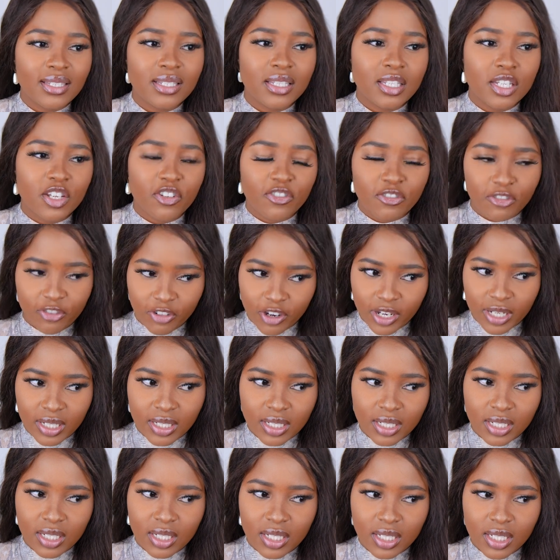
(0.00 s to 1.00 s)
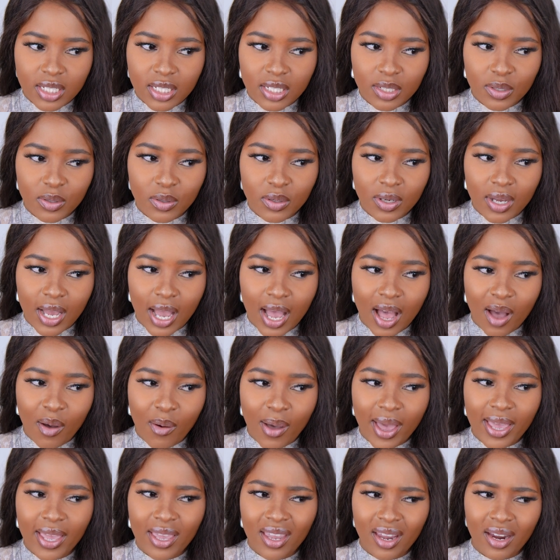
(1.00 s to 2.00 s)
different to how
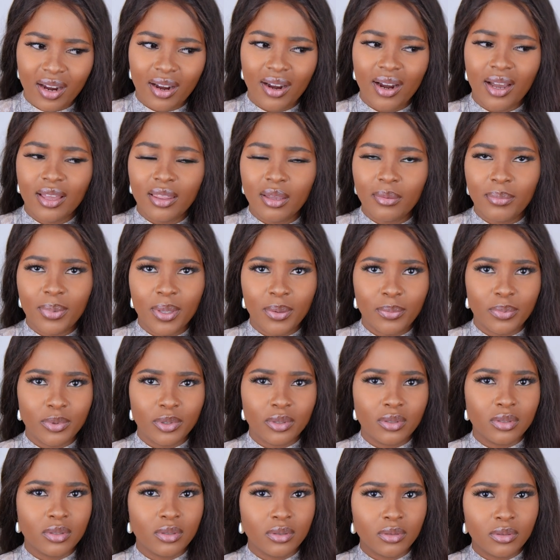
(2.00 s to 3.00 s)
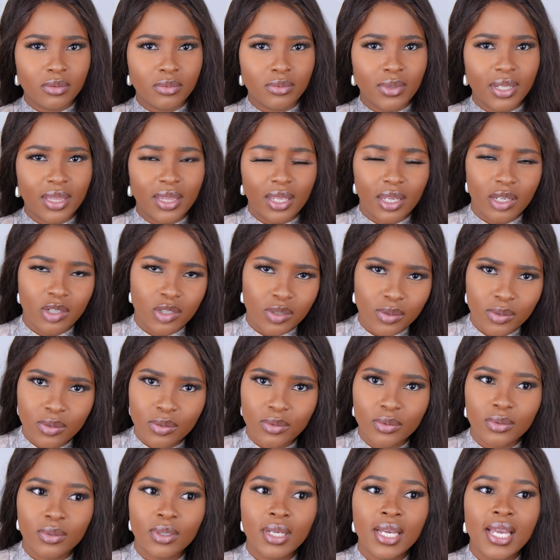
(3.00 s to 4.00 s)
I hear other people do what they
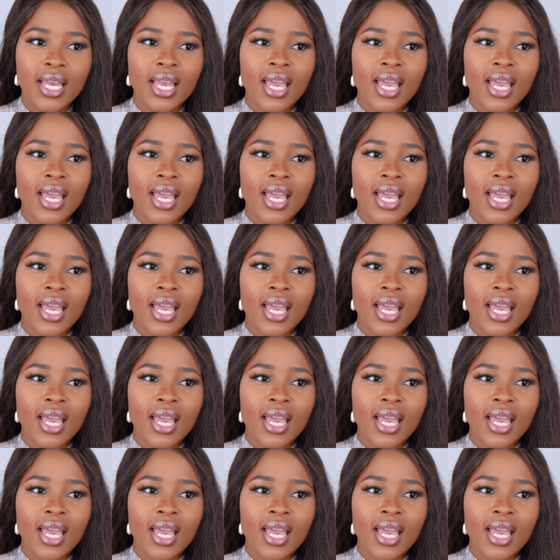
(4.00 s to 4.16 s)
do.